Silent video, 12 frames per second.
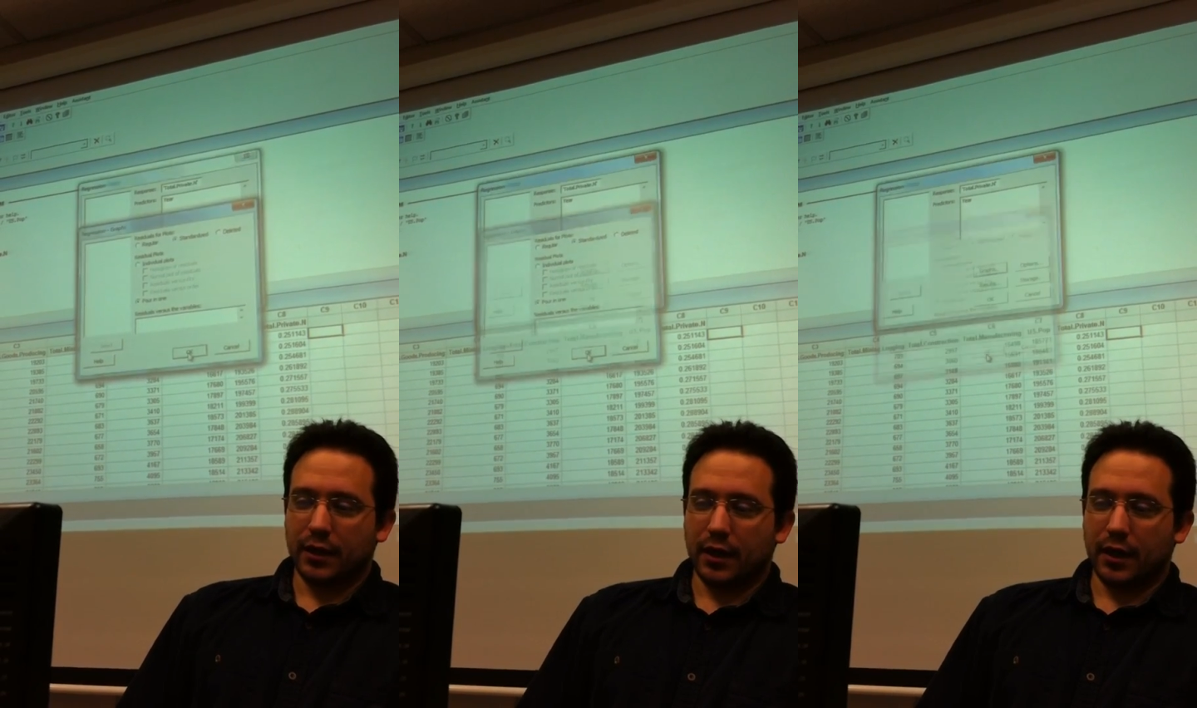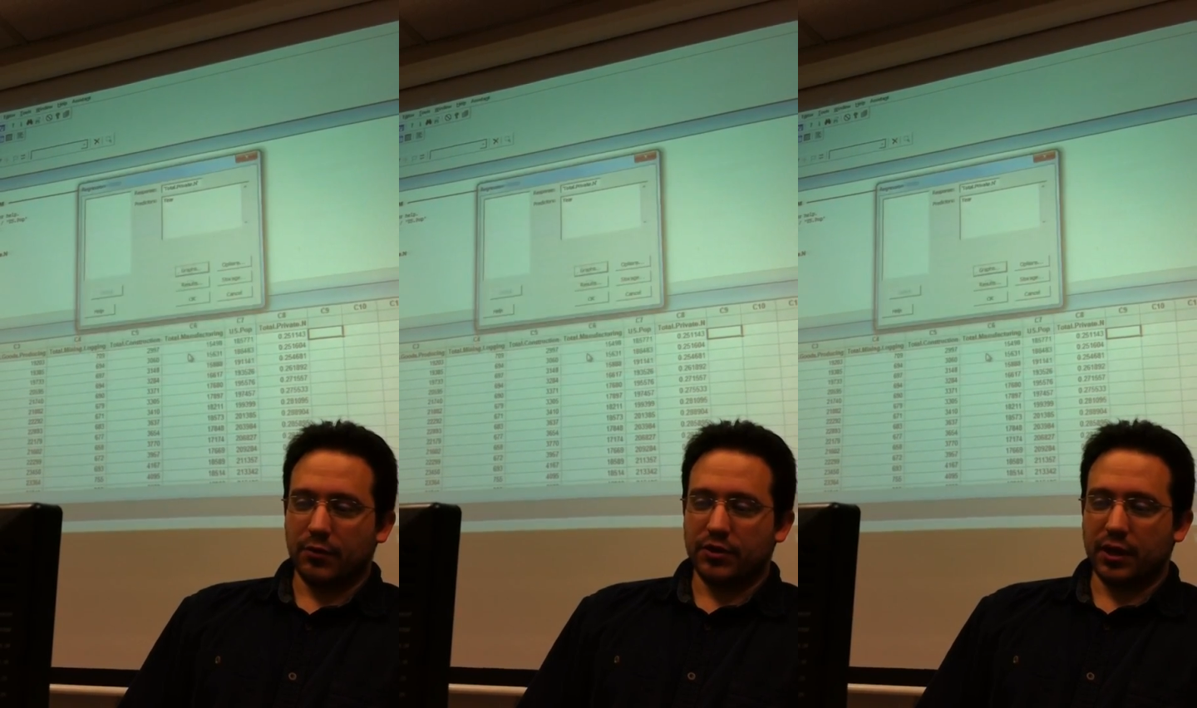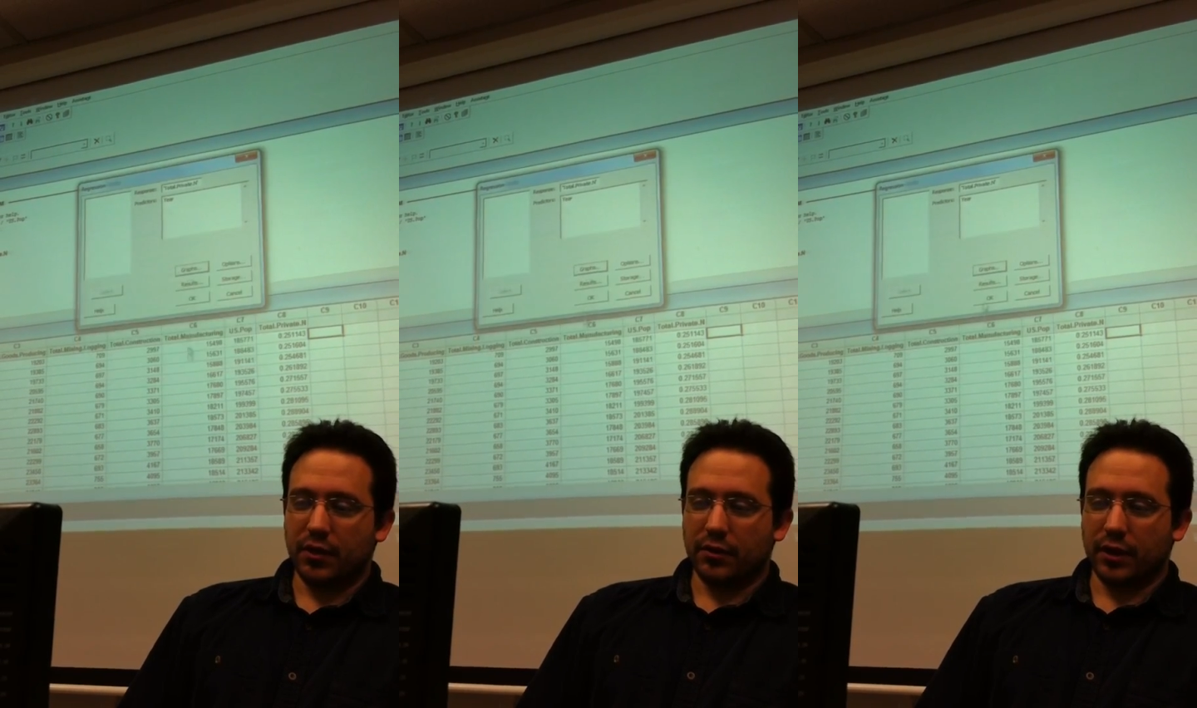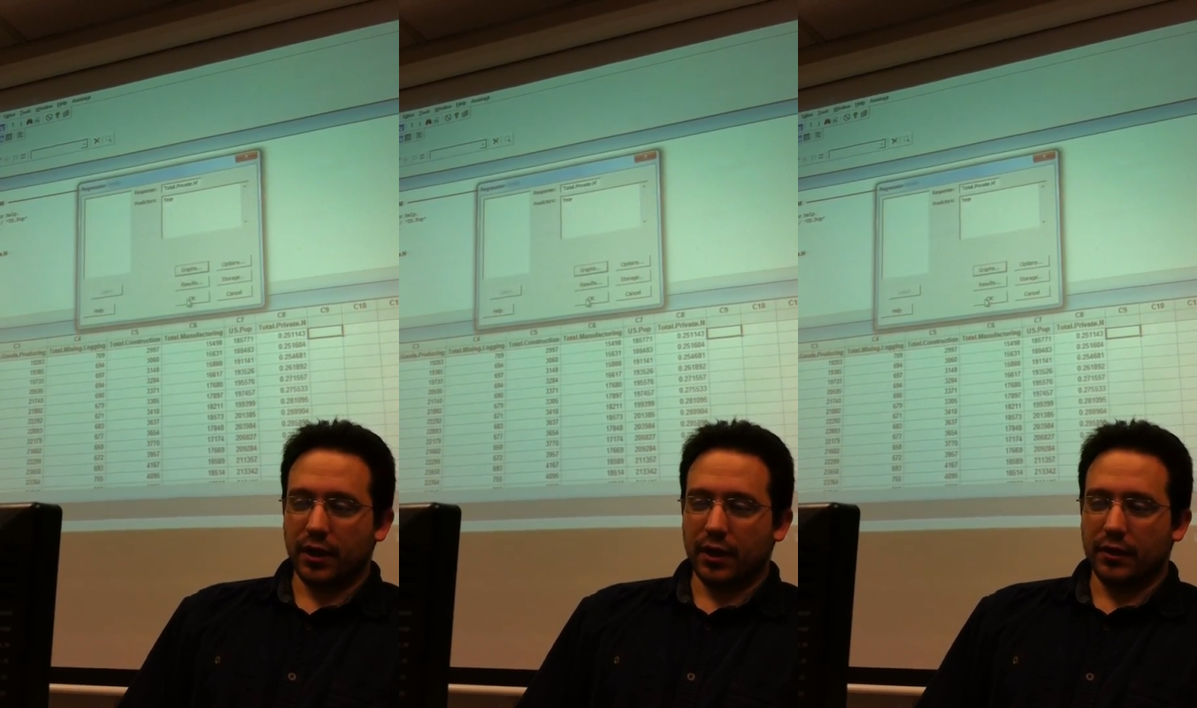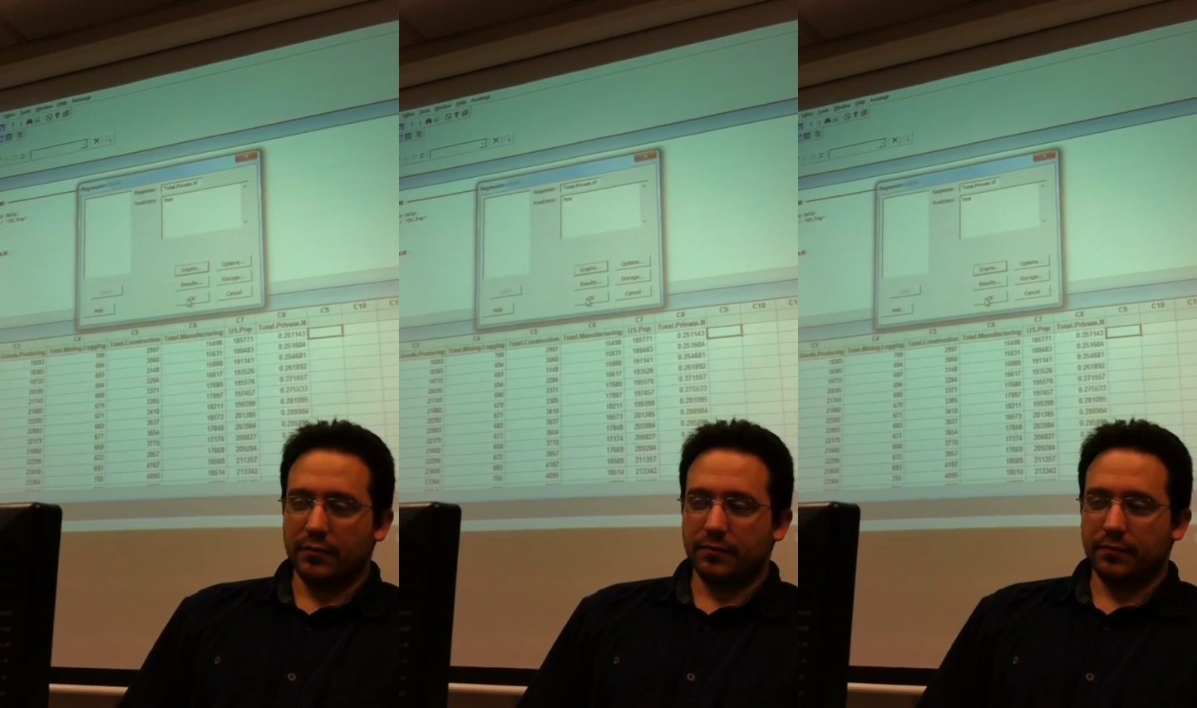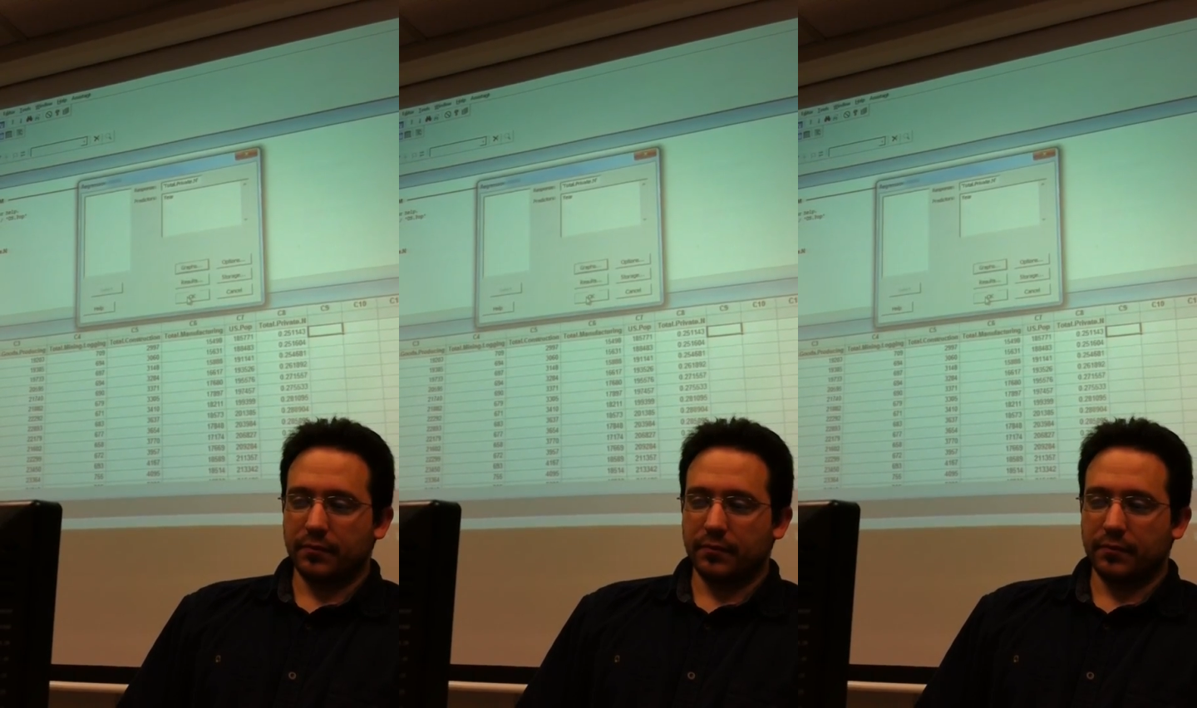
And we say, okay,